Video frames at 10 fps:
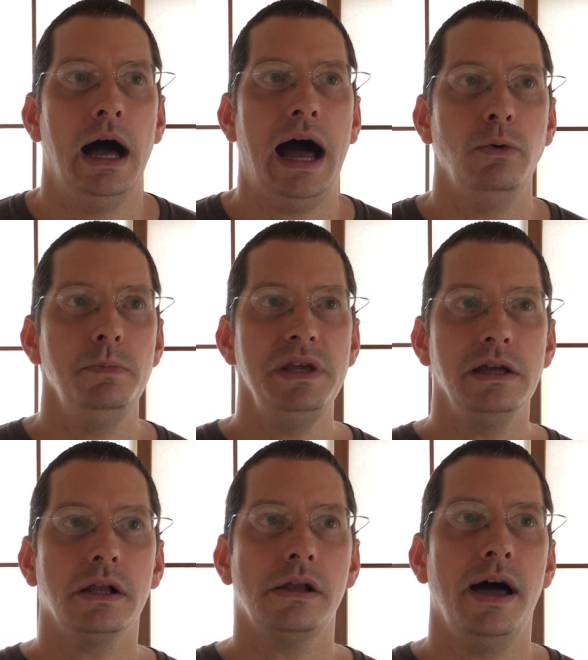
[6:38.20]
I would be
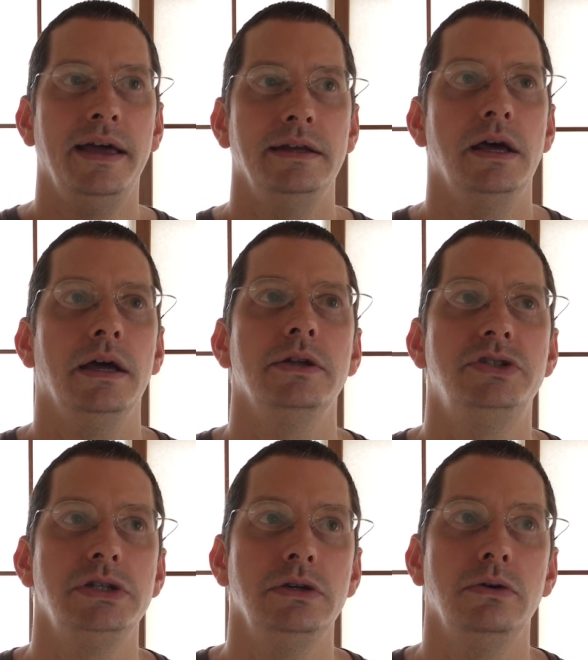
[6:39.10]
inclined
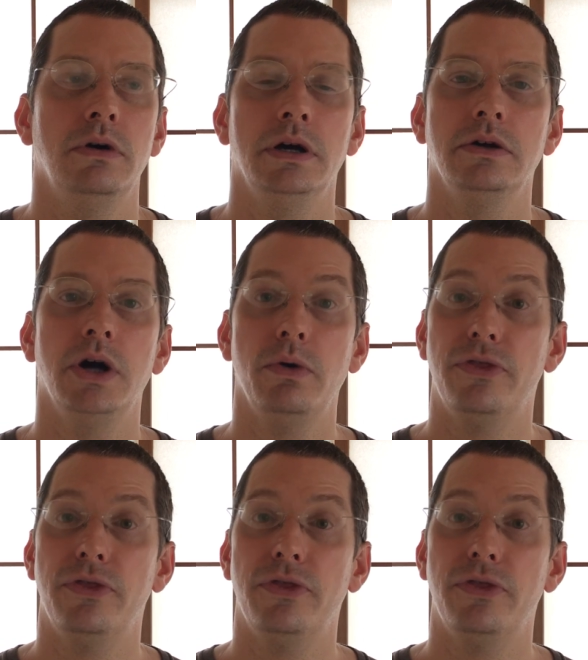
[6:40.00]
to go